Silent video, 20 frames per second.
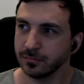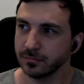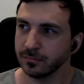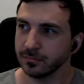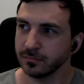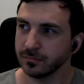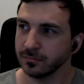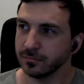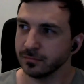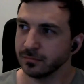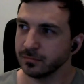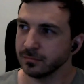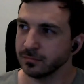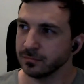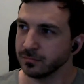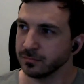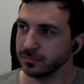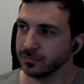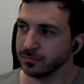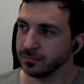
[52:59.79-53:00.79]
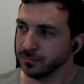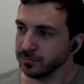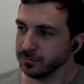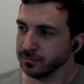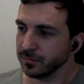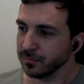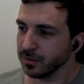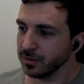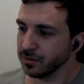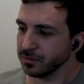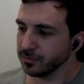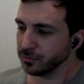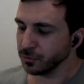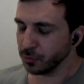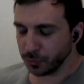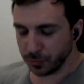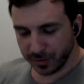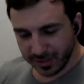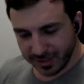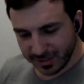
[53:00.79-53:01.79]
Alex?
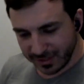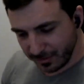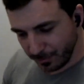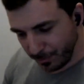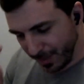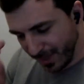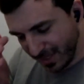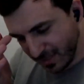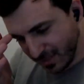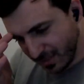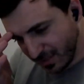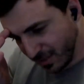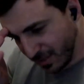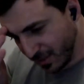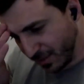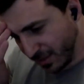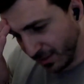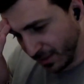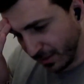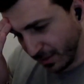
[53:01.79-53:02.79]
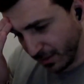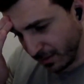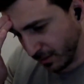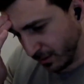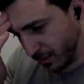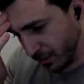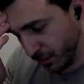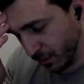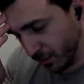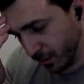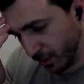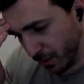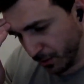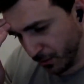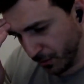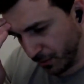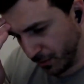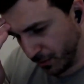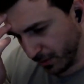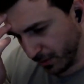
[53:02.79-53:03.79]
It really depends, I think, you know, how you